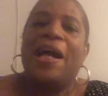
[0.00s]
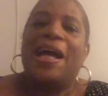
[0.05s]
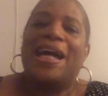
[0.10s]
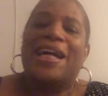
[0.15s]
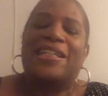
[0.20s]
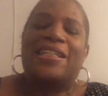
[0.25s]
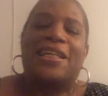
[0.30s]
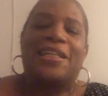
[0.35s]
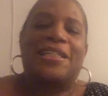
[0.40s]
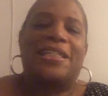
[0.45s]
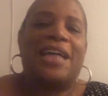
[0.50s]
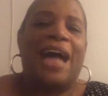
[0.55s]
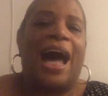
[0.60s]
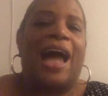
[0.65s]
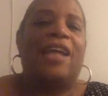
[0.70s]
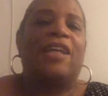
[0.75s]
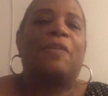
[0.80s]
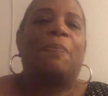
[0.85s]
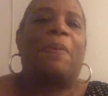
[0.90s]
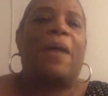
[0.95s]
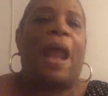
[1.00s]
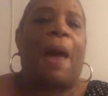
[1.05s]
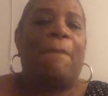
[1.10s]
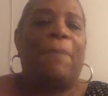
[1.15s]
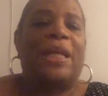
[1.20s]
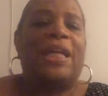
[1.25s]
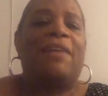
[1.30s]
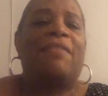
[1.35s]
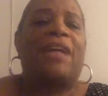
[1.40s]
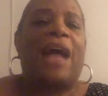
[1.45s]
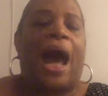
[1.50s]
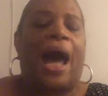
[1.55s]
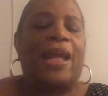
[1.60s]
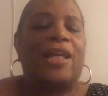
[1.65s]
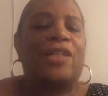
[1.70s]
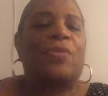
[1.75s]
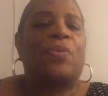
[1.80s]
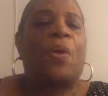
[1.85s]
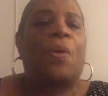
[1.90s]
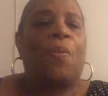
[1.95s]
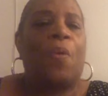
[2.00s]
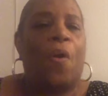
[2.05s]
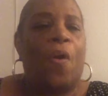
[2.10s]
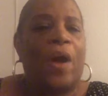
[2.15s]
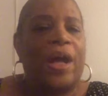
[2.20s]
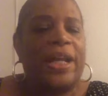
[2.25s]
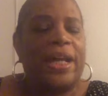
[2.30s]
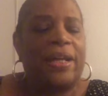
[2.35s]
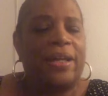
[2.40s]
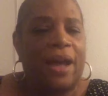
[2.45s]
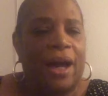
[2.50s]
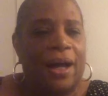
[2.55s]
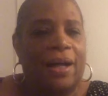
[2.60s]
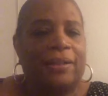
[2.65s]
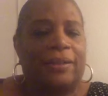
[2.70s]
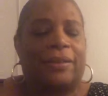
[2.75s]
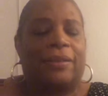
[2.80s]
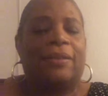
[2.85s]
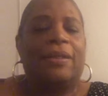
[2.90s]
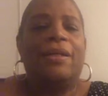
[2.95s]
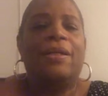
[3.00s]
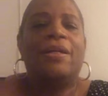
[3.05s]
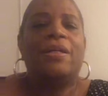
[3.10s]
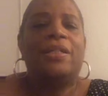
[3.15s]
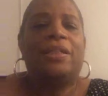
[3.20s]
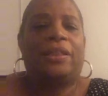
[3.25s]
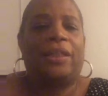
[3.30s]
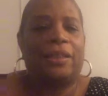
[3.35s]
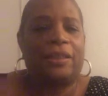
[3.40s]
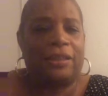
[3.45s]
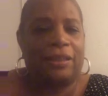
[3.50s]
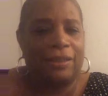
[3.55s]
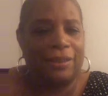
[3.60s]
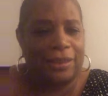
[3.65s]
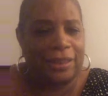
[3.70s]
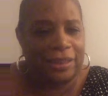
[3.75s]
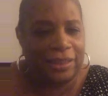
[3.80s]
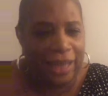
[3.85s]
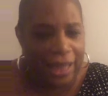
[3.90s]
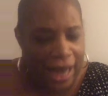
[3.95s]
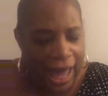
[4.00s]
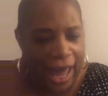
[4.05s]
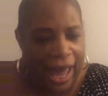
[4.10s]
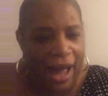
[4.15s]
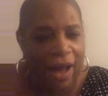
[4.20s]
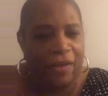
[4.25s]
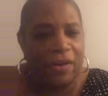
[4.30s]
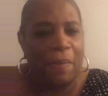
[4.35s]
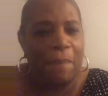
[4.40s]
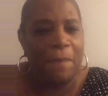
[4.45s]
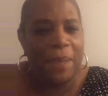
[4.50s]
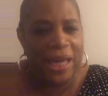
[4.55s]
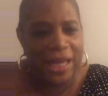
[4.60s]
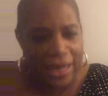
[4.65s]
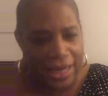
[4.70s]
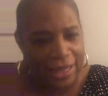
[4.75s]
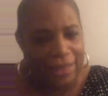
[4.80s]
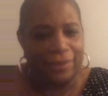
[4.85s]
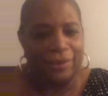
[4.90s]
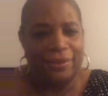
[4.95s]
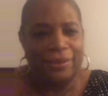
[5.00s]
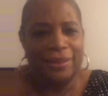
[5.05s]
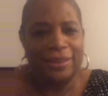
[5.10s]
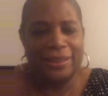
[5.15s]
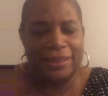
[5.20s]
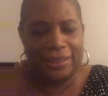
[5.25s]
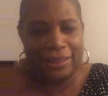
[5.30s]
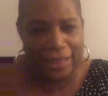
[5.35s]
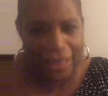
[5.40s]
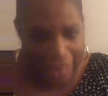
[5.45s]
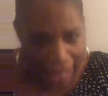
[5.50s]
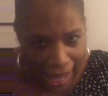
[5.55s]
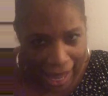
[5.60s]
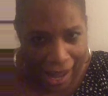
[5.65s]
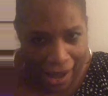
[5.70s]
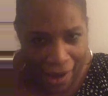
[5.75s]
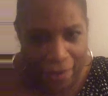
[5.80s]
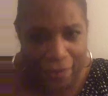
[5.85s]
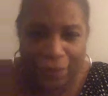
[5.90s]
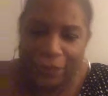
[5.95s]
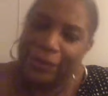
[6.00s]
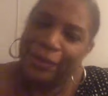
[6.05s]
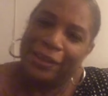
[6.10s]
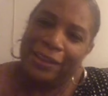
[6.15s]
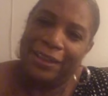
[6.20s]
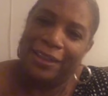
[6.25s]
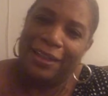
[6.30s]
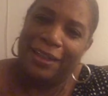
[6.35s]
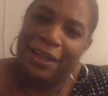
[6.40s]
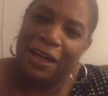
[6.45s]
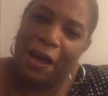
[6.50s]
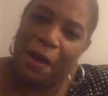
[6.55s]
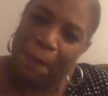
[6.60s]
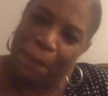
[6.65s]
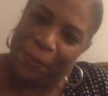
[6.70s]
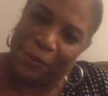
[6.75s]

it's a challenge, but I believe God is rewarding us just to sit down a minute, sit down and